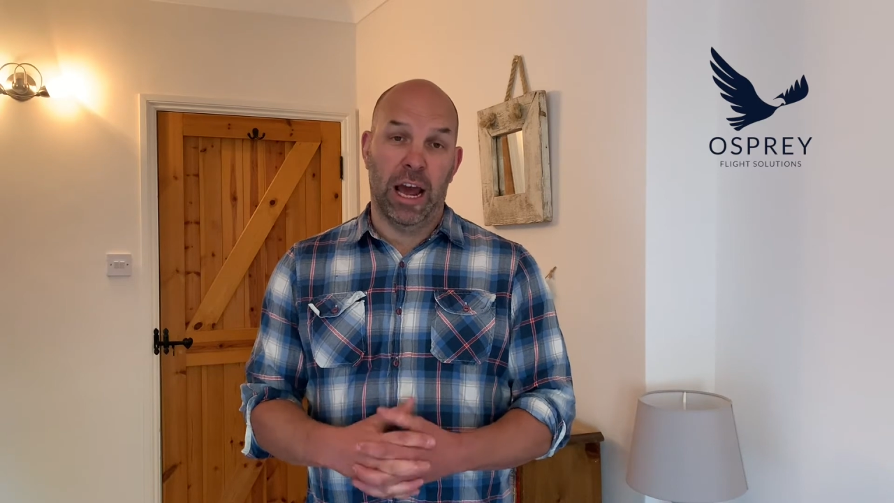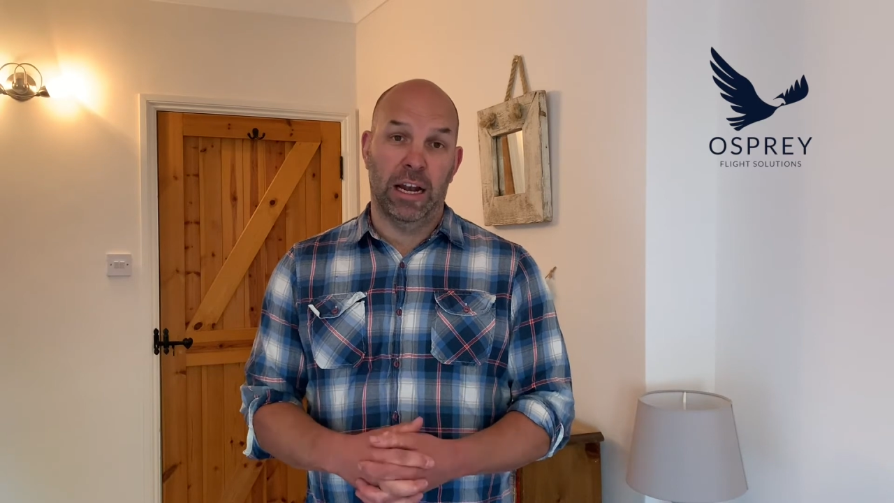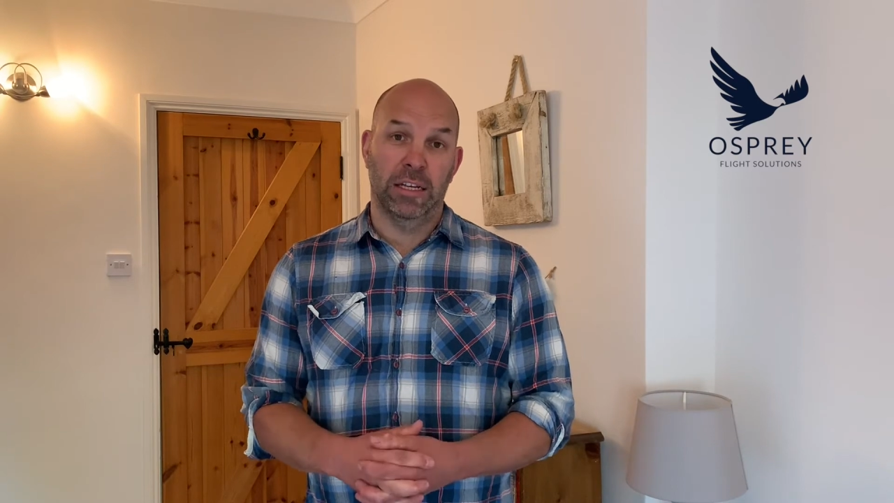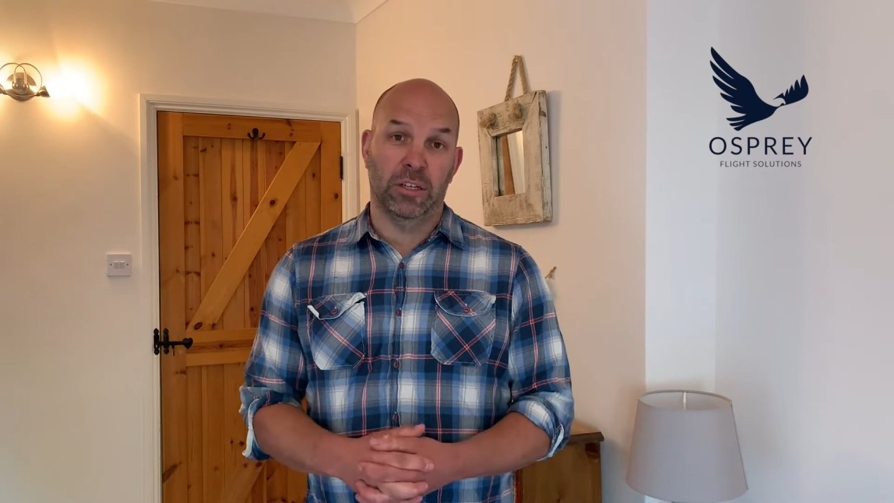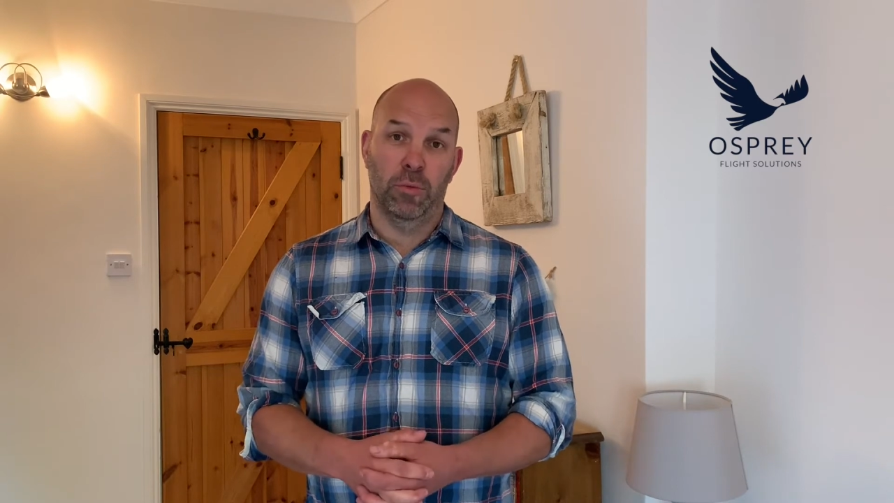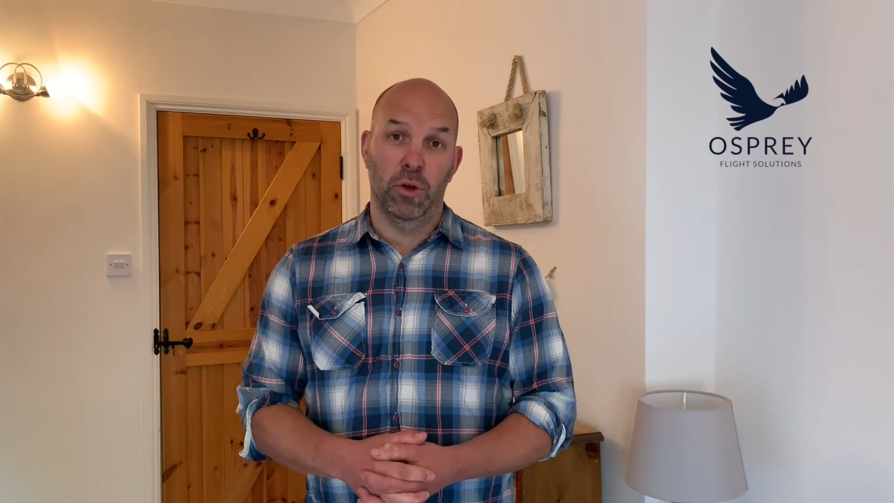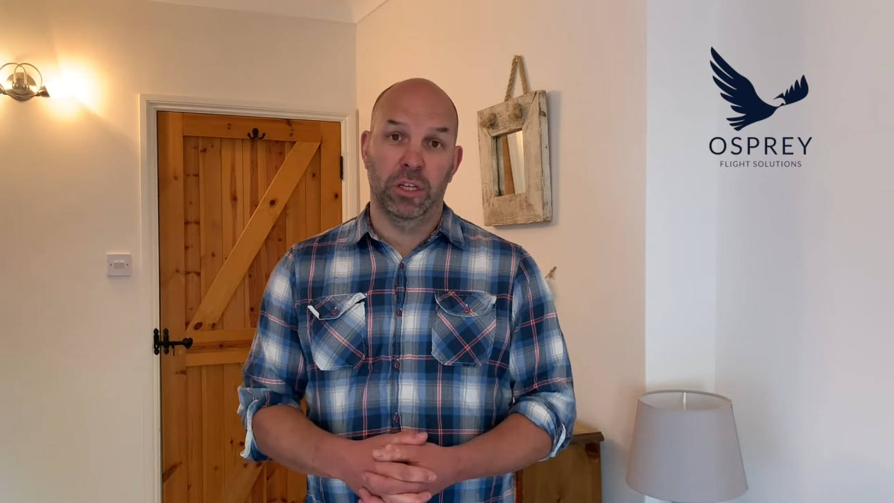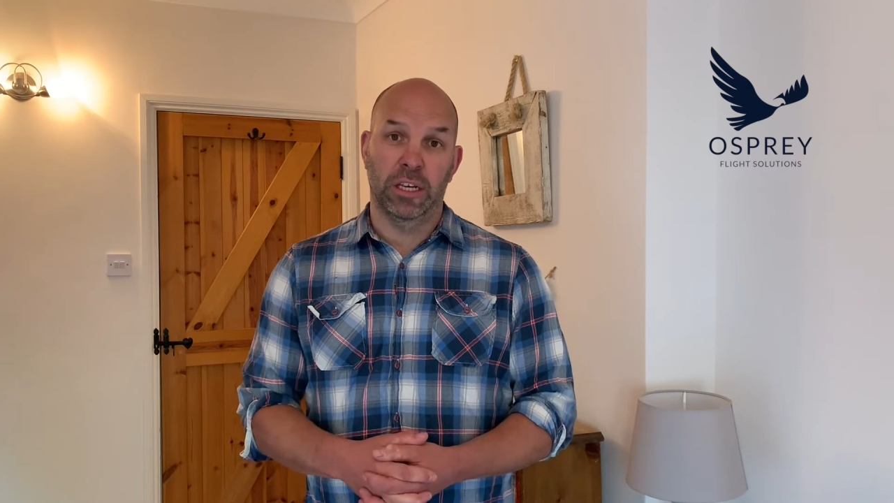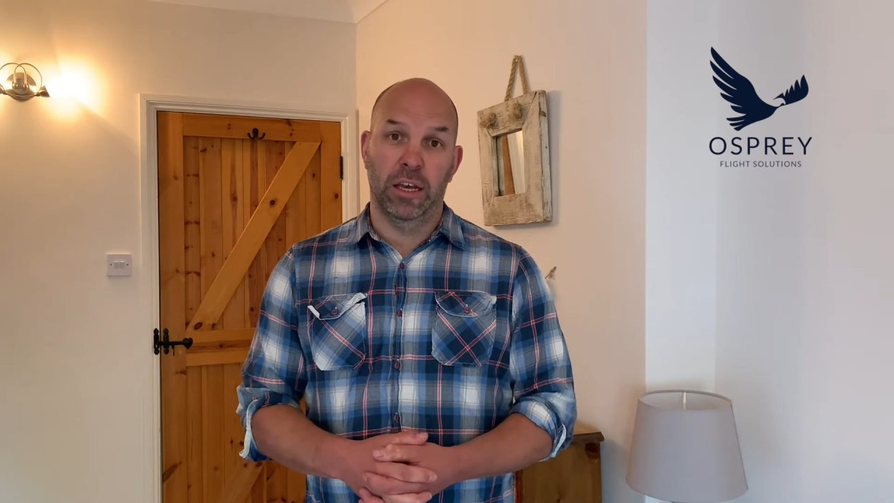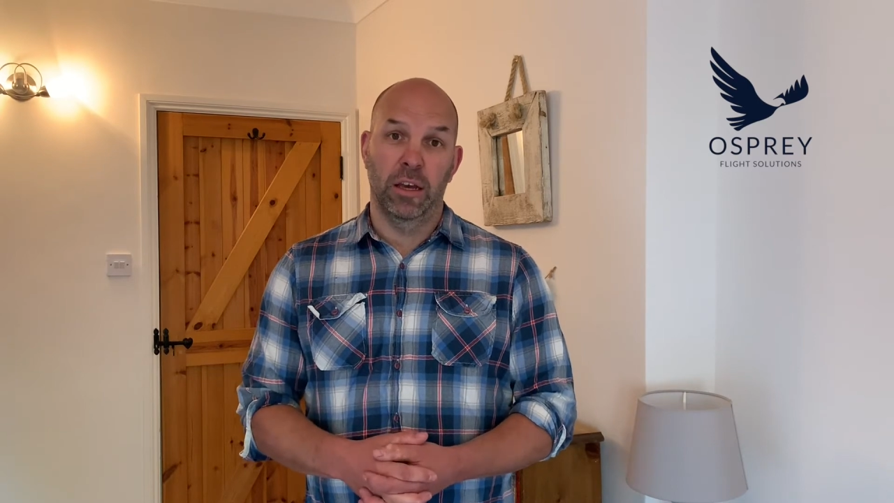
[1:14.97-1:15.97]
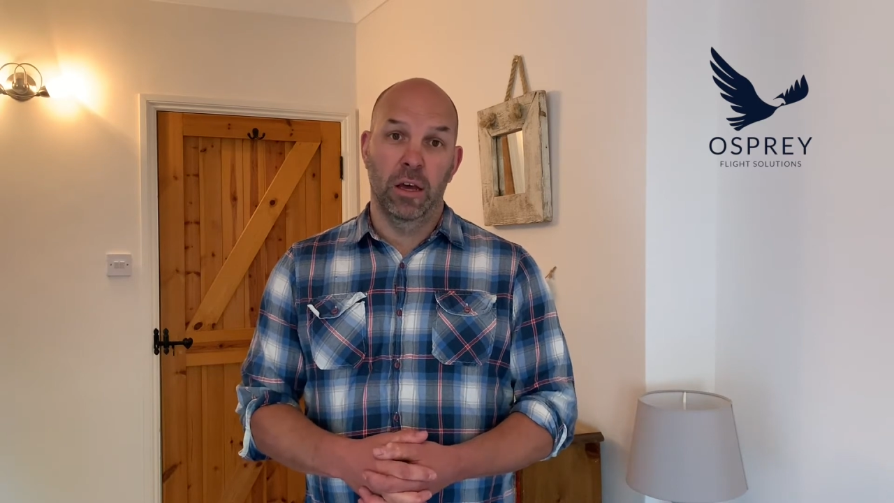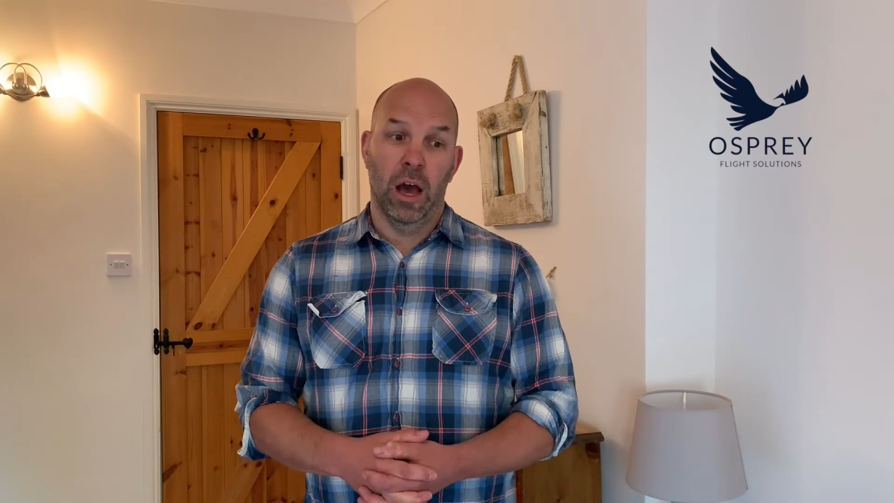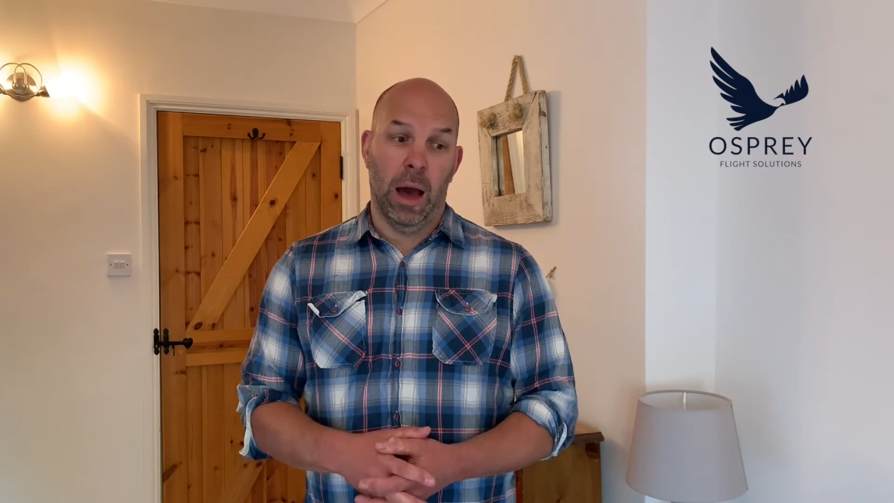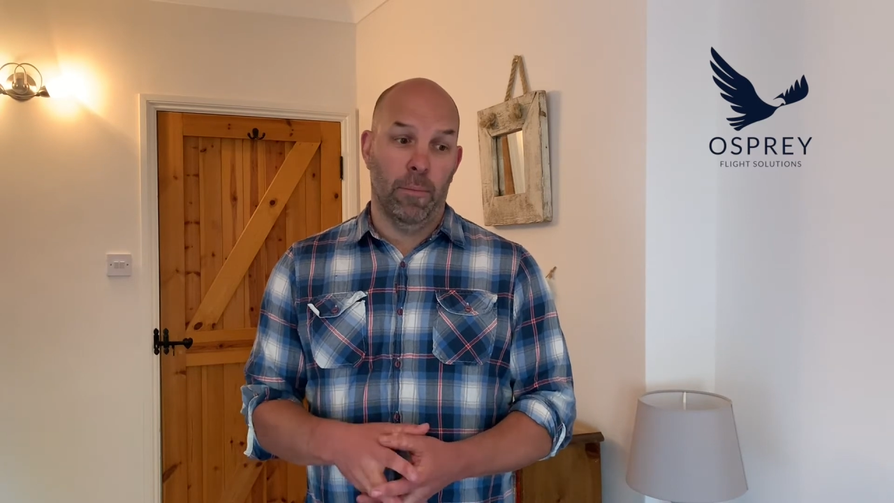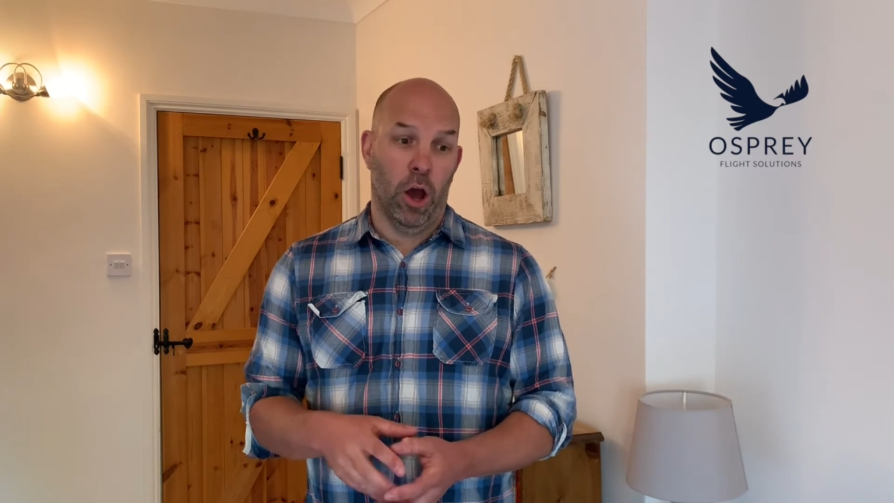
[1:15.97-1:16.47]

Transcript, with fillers: analyst community um,